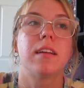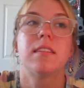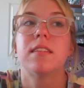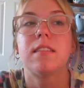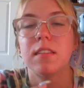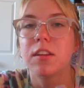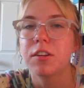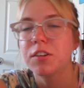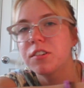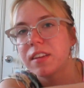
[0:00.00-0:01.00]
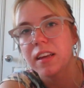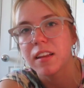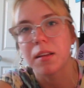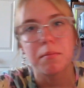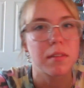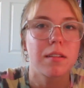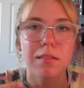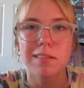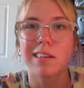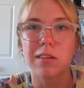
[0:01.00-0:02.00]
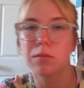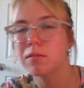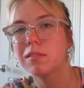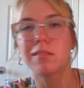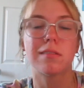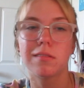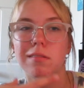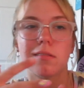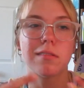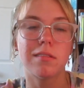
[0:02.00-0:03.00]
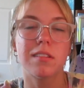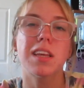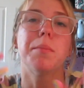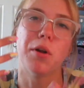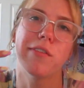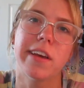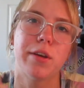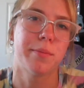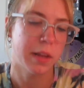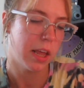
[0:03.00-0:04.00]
so you're seeing them like, you know, it's gonna motivate you.